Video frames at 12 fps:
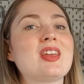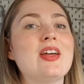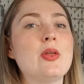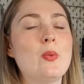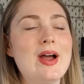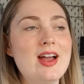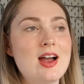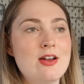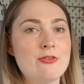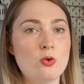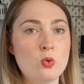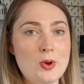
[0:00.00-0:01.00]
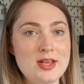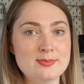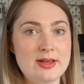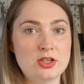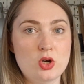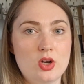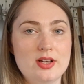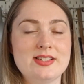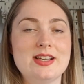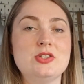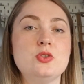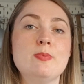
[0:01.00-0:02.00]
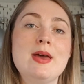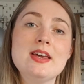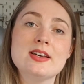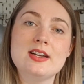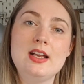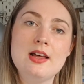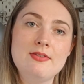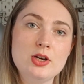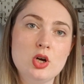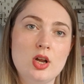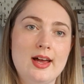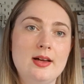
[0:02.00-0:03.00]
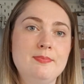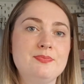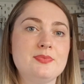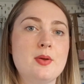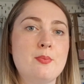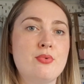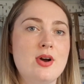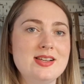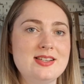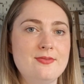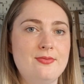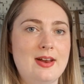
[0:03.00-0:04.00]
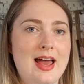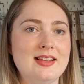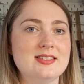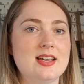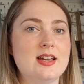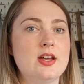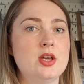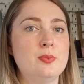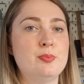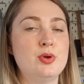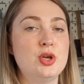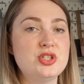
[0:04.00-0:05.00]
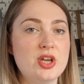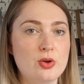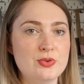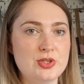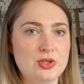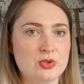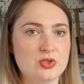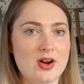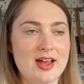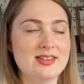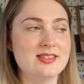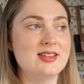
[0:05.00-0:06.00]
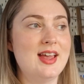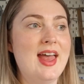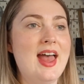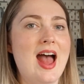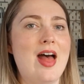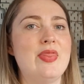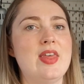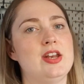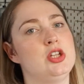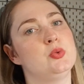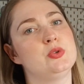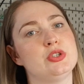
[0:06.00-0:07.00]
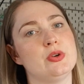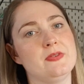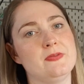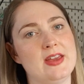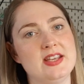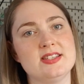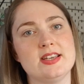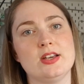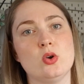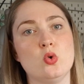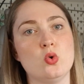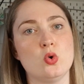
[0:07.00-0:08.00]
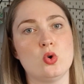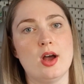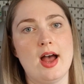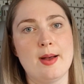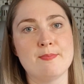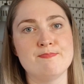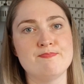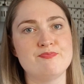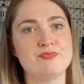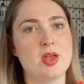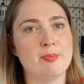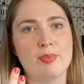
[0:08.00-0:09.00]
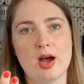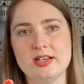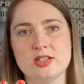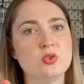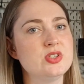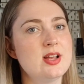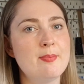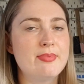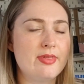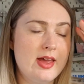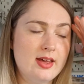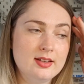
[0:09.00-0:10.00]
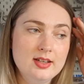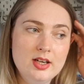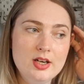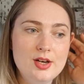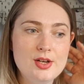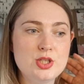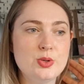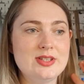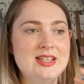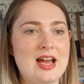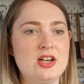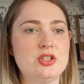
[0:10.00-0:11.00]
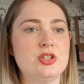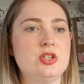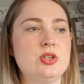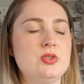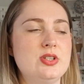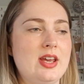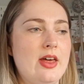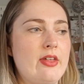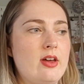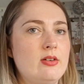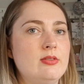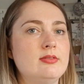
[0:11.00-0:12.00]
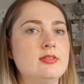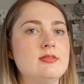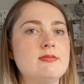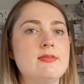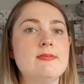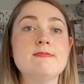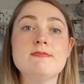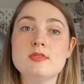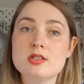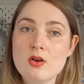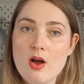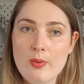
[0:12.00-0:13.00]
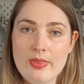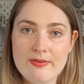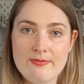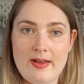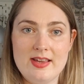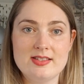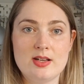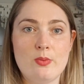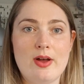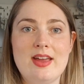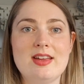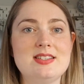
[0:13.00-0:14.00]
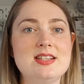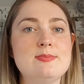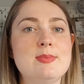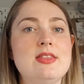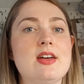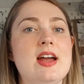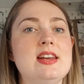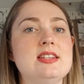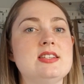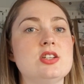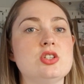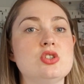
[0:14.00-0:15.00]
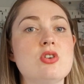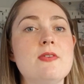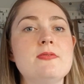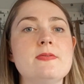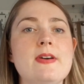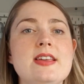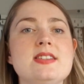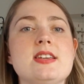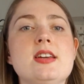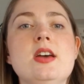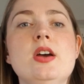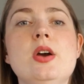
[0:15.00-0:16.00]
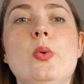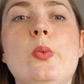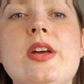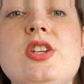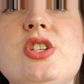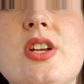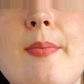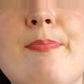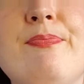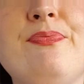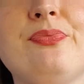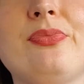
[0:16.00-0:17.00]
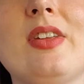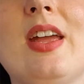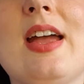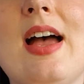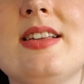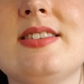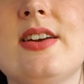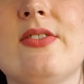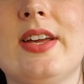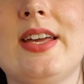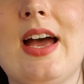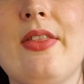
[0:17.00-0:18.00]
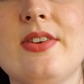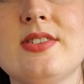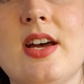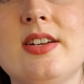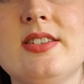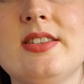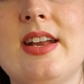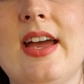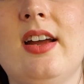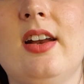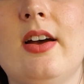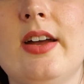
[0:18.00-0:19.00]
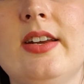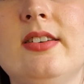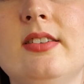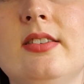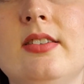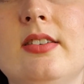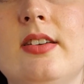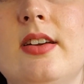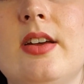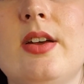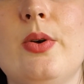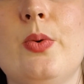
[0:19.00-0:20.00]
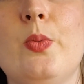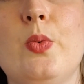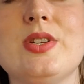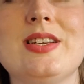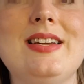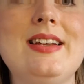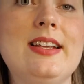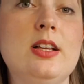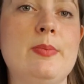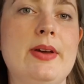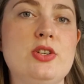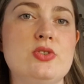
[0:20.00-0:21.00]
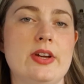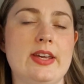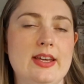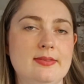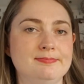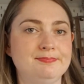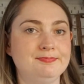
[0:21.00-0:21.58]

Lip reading: The way I have always made collars is you make a lovely collar, press it flat, put it onto your dress, and then you do a facing or a binding or something to attach the two together. So I went the facing way. It did mean that I needed to draft the facing, which as there are gathers under the neckline, was a little bit tricky.